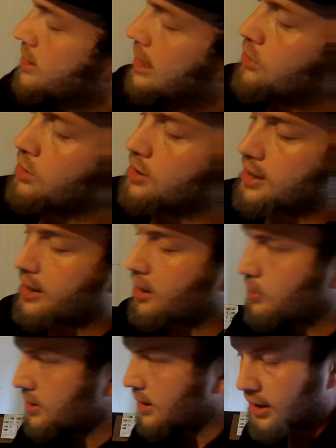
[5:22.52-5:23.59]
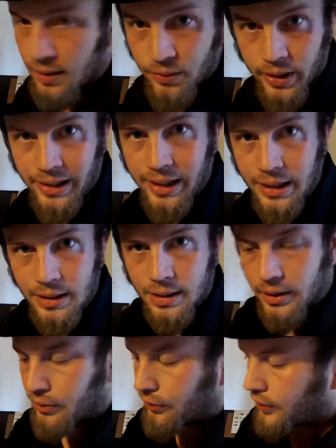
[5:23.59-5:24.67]
is actually set up is that it can very
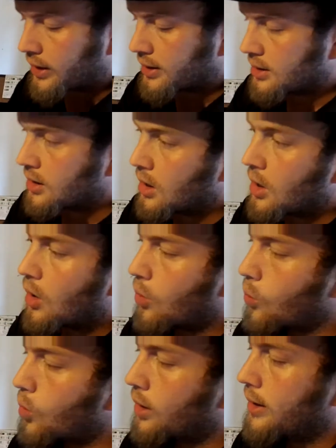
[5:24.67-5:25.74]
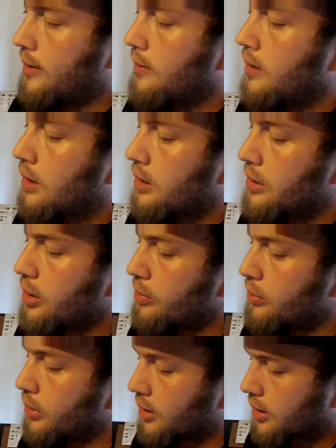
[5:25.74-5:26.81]
easily fit one
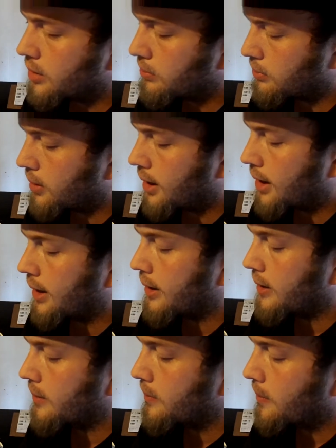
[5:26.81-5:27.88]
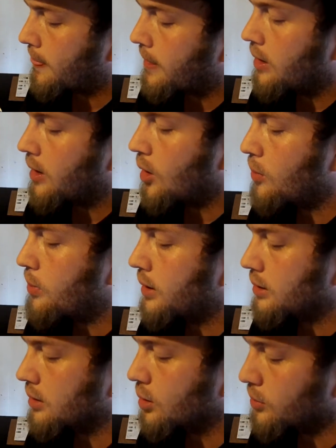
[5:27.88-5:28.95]
notebook by
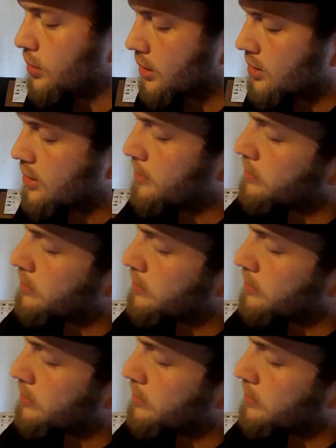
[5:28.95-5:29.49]
opening the notebook to the